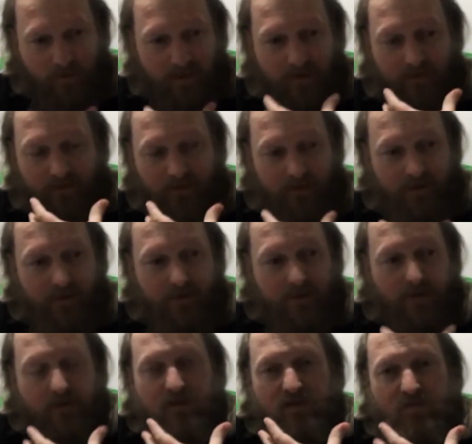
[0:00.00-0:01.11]
that
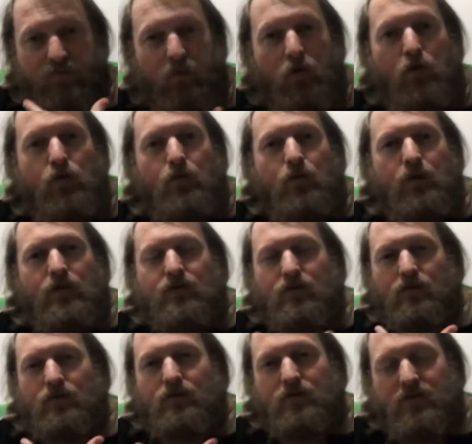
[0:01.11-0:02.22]

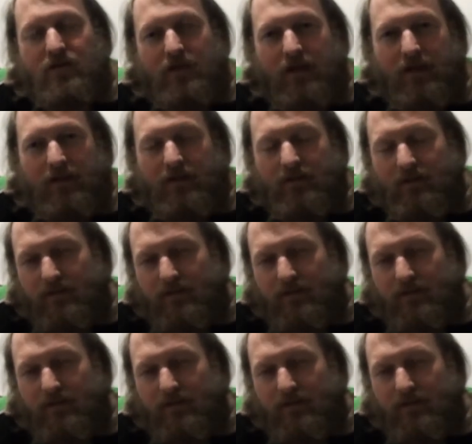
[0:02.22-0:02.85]
smoothness, I should say.